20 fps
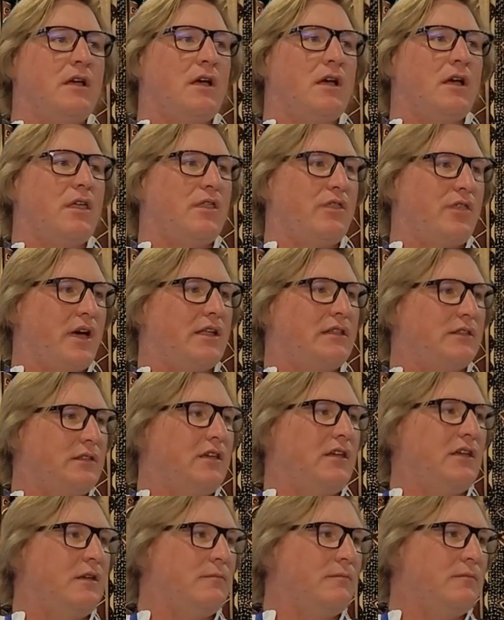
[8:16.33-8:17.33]
that
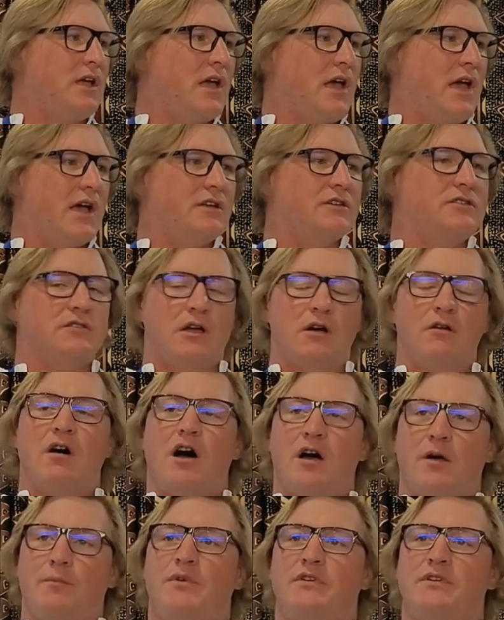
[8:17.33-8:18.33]
team has no
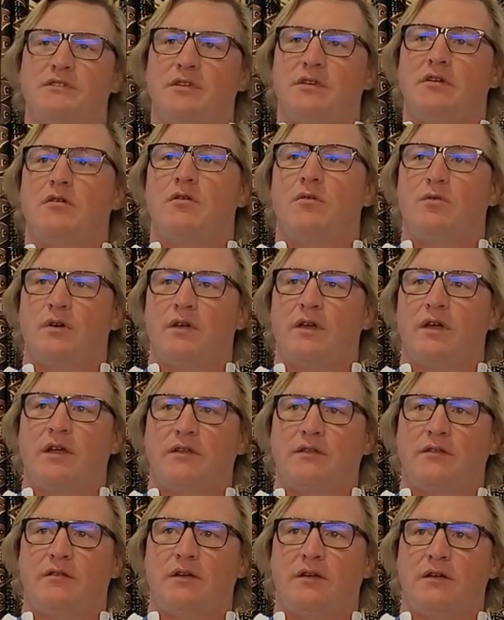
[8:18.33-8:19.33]
IPC
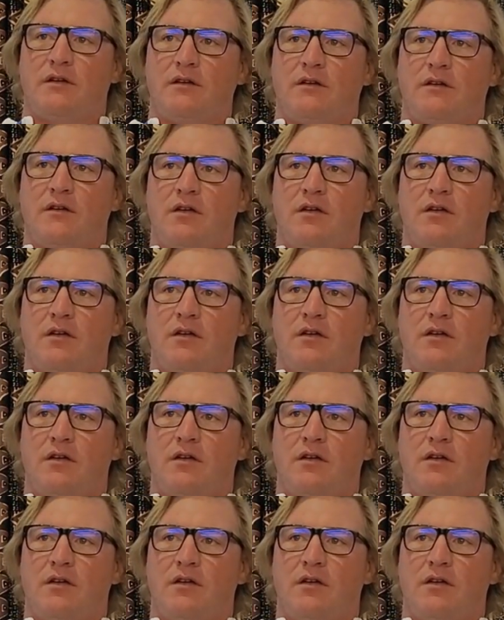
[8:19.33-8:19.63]
coordinator in,